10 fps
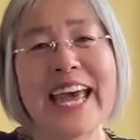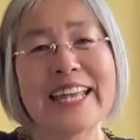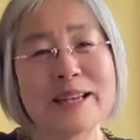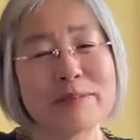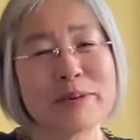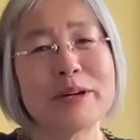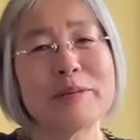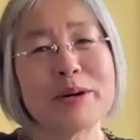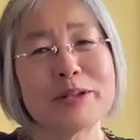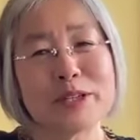then pretty
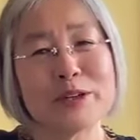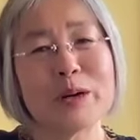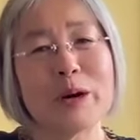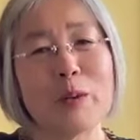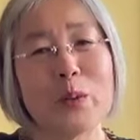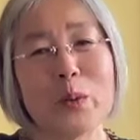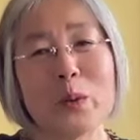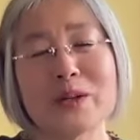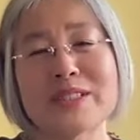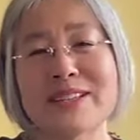much you are
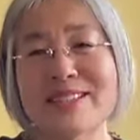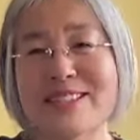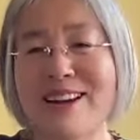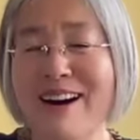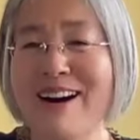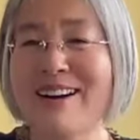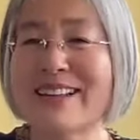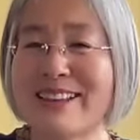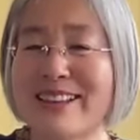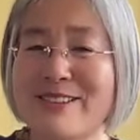all just done
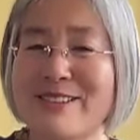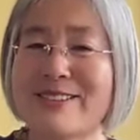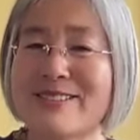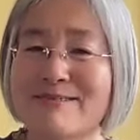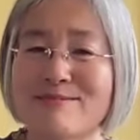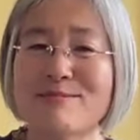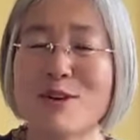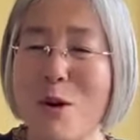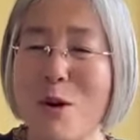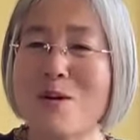and then you
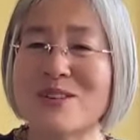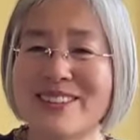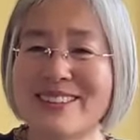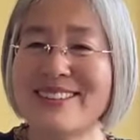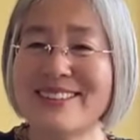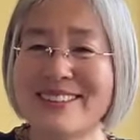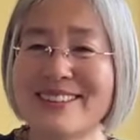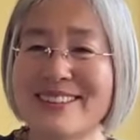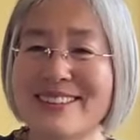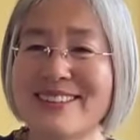go,
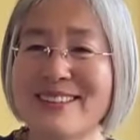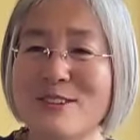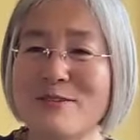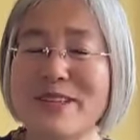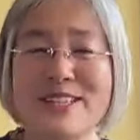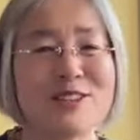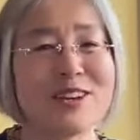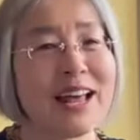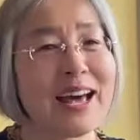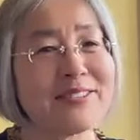you finish your
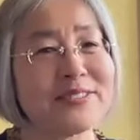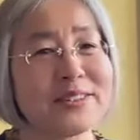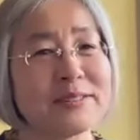life.